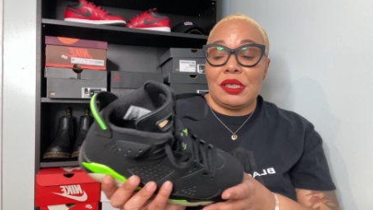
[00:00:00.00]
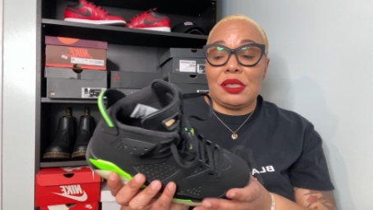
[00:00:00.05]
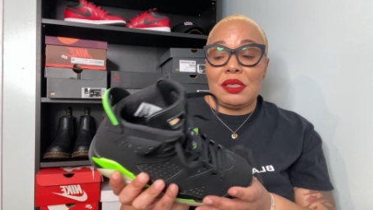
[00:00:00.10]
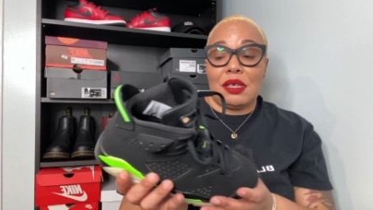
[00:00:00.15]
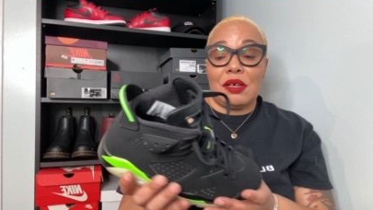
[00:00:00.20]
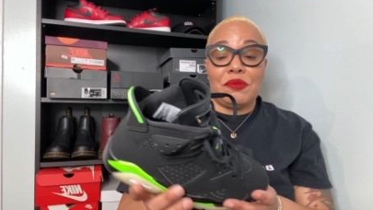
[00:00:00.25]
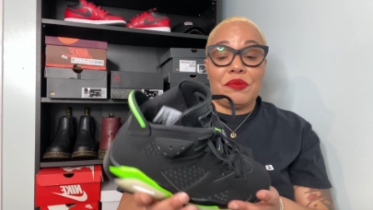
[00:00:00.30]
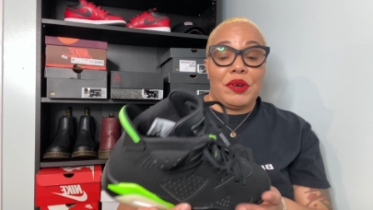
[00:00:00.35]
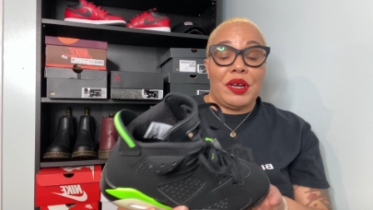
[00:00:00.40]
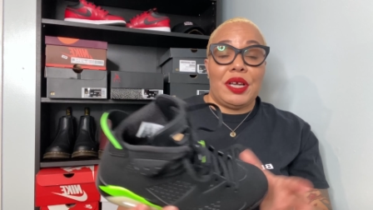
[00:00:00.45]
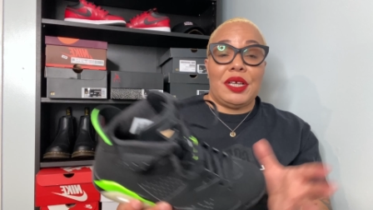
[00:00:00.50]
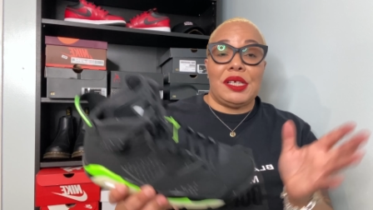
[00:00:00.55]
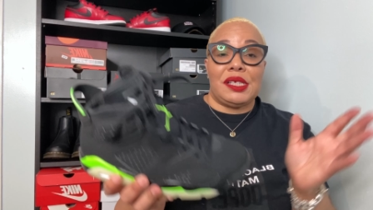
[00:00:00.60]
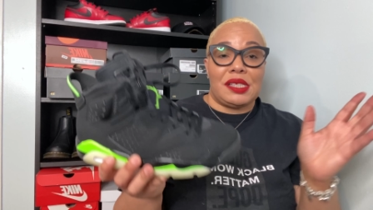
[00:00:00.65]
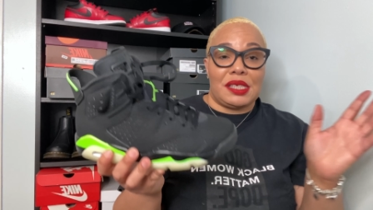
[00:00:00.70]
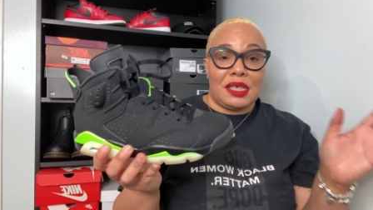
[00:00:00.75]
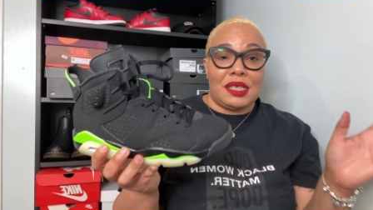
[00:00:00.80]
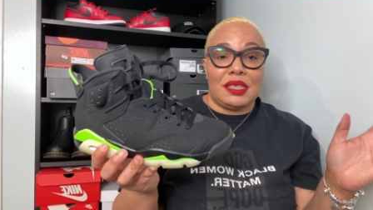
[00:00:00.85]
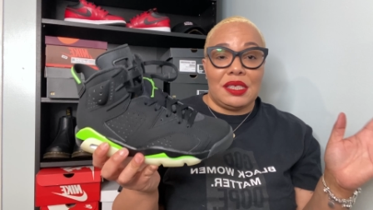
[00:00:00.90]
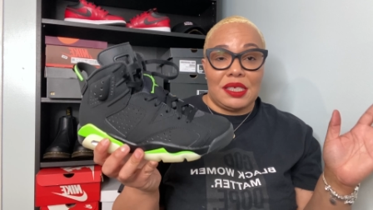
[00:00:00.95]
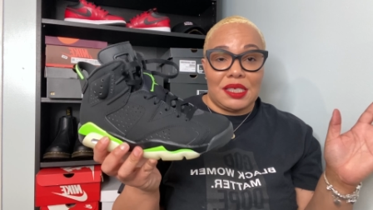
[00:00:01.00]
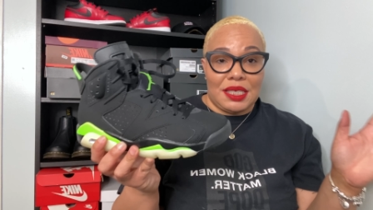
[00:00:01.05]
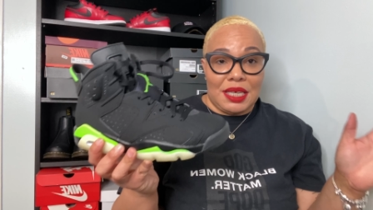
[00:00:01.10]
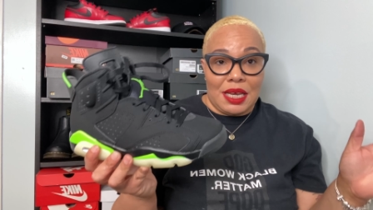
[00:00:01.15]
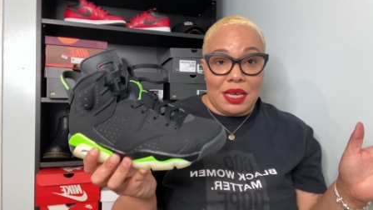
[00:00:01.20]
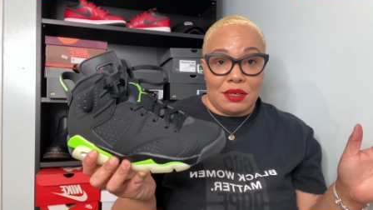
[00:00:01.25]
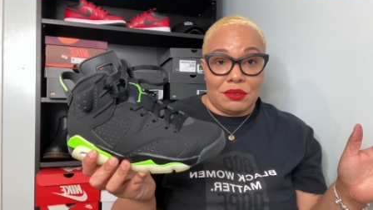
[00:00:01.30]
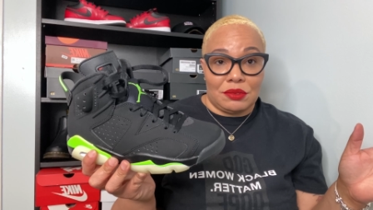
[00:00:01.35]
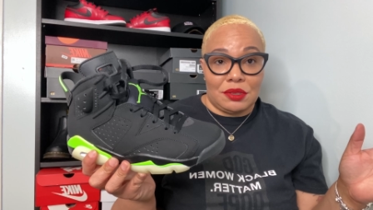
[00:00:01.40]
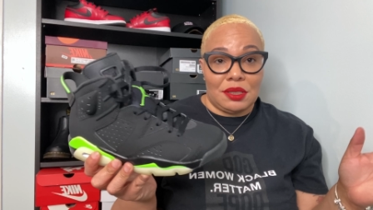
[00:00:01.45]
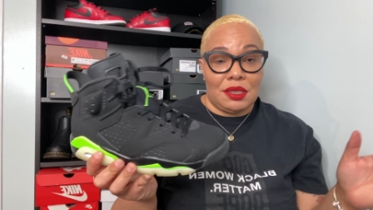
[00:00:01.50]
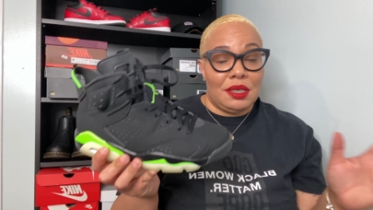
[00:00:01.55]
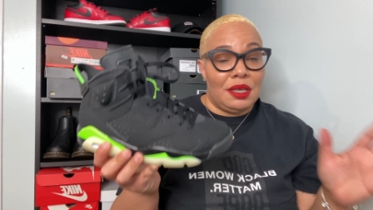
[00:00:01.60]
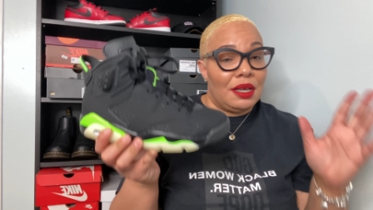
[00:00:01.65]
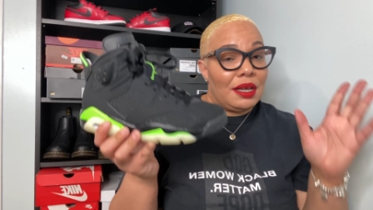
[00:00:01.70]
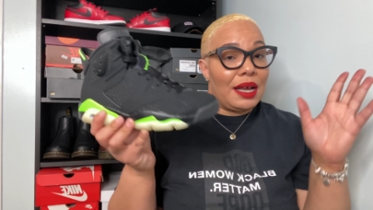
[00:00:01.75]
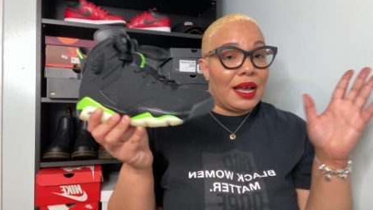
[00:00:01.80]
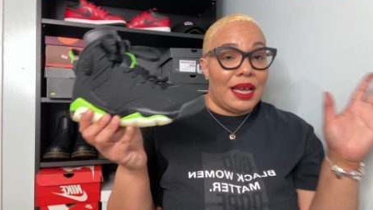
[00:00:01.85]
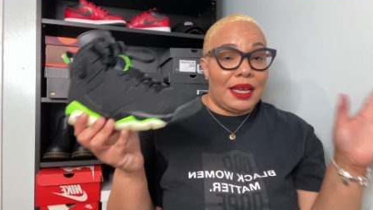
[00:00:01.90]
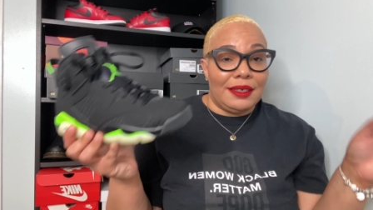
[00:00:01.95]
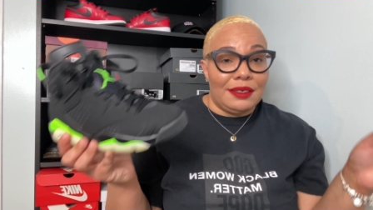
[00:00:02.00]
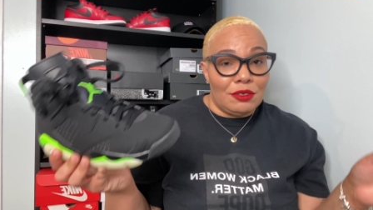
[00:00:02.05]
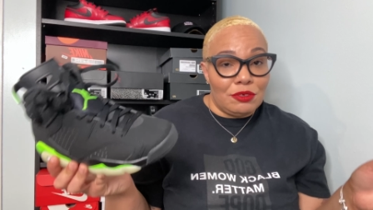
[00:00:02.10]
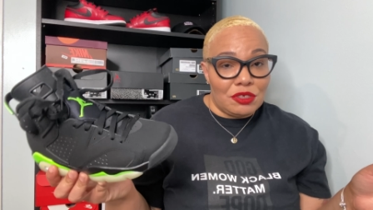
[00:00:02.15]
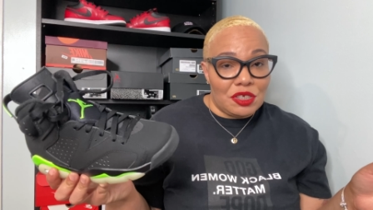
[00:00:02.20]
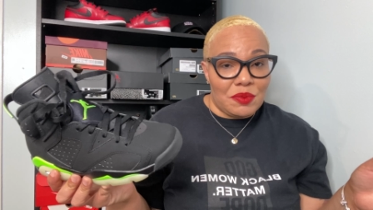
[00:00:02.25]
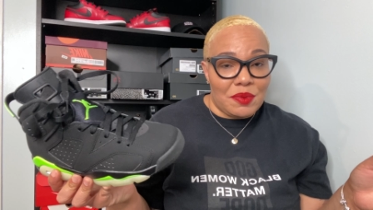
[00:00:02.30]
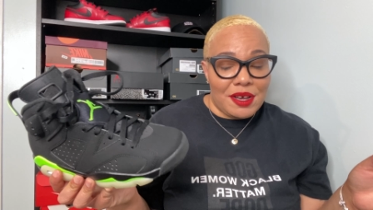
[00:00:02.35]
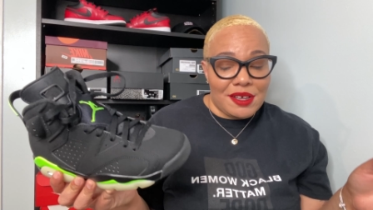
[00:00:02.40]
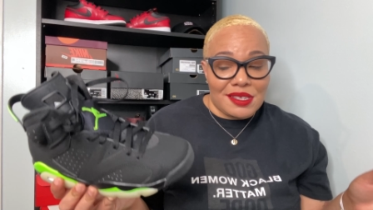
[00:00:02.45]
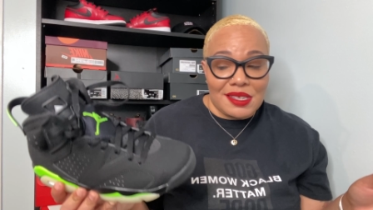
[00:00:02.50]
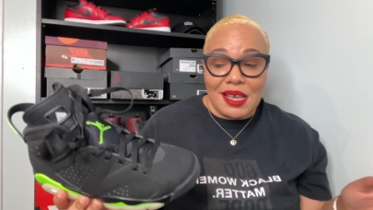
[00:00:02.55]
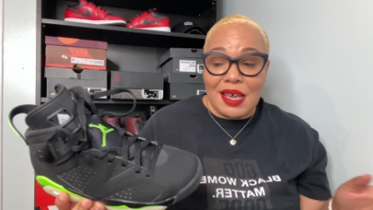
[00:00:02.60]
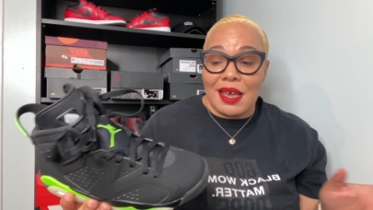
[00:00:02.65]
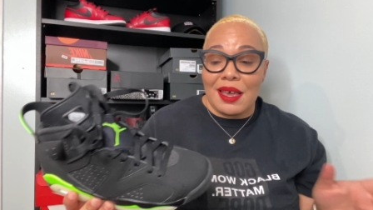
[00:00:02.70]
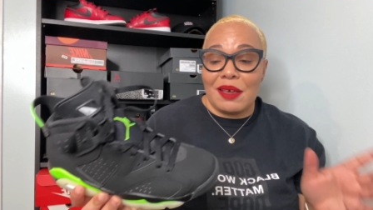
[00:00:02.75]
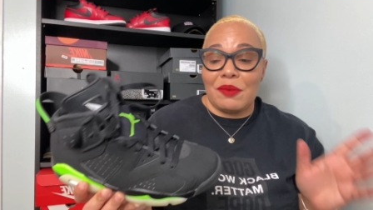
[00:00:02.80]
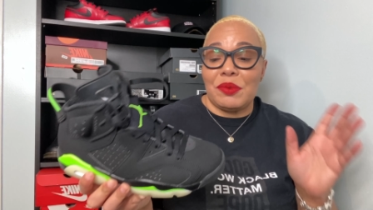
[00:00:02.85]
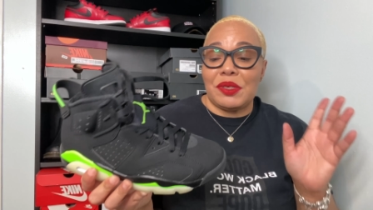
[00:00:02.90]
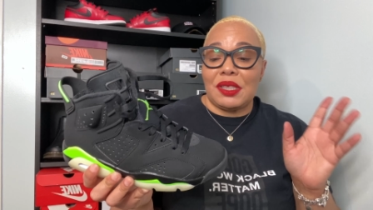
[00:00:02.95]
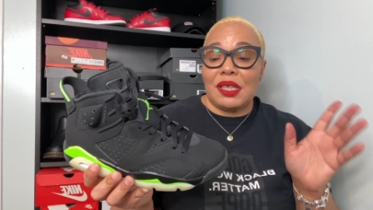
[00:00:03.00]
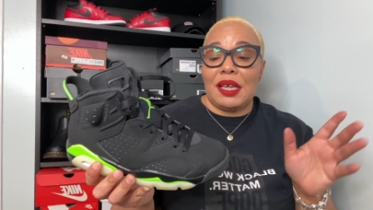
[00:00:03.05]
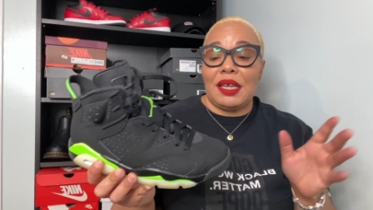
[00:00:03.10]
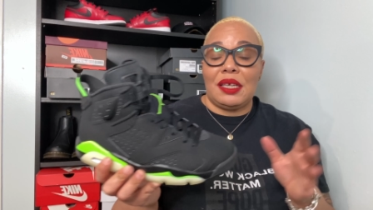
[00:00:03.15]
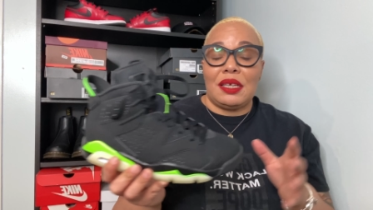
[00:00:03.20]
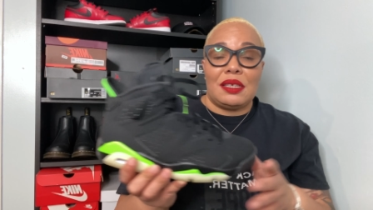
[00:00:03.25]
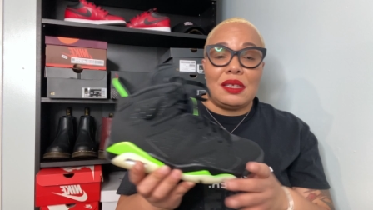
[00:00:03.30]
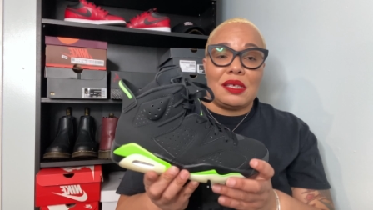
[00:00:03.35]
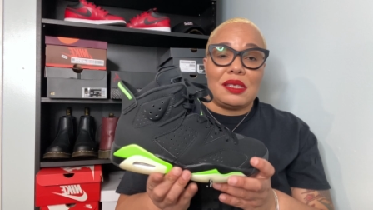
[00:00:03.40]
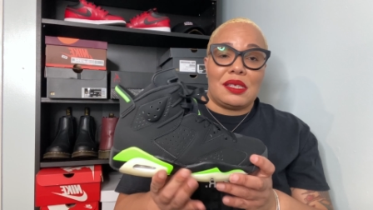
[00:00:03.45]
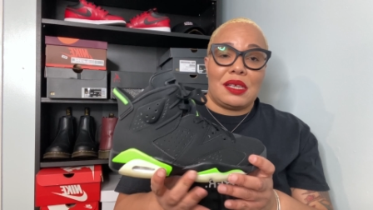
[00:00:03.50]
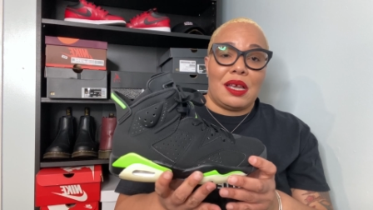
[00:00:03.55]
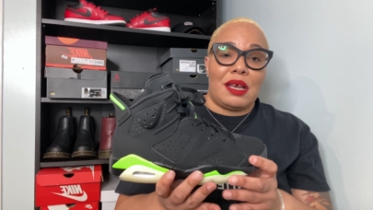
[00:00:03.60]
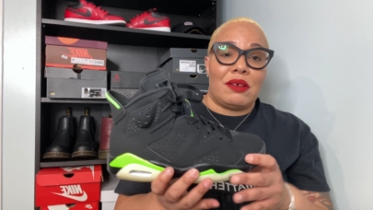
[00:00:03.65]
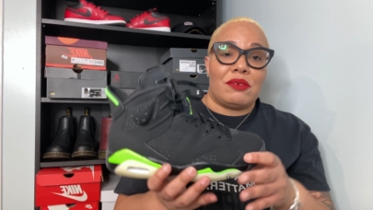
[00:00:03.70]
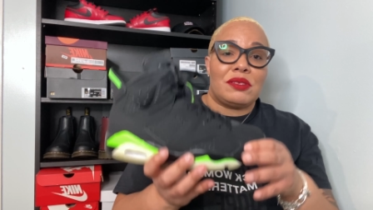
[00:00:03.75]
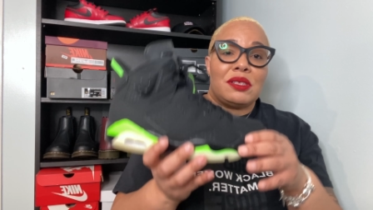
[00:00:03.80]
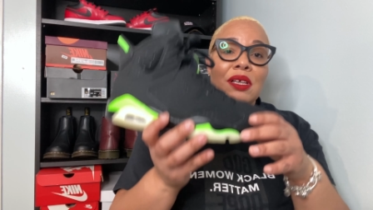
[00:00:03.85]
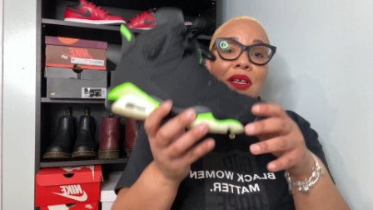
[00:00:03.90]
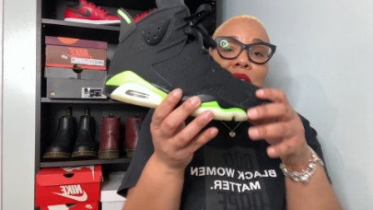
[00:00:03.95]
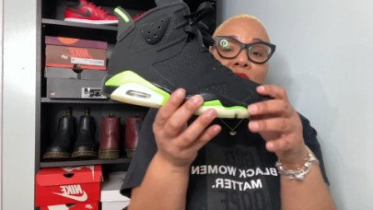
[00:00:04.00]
somewhere. It's in this house. I ain't losing my side, but they in this house.